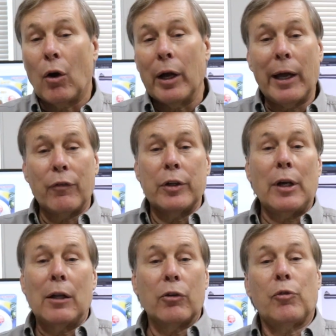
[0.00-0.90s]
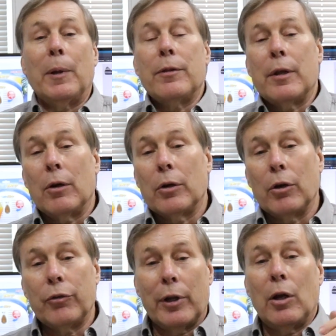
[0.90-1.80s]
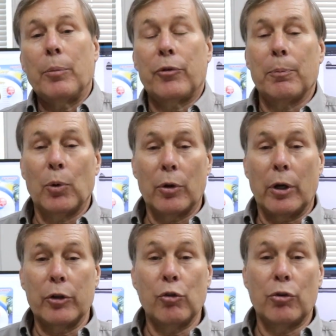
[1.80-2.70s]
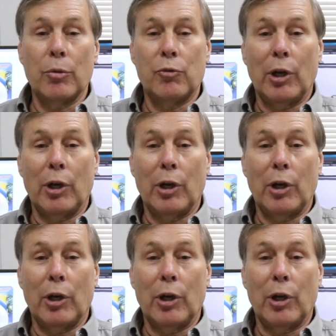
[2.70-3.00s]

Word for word: Uh, every dollar spent there goes to help support our YouTube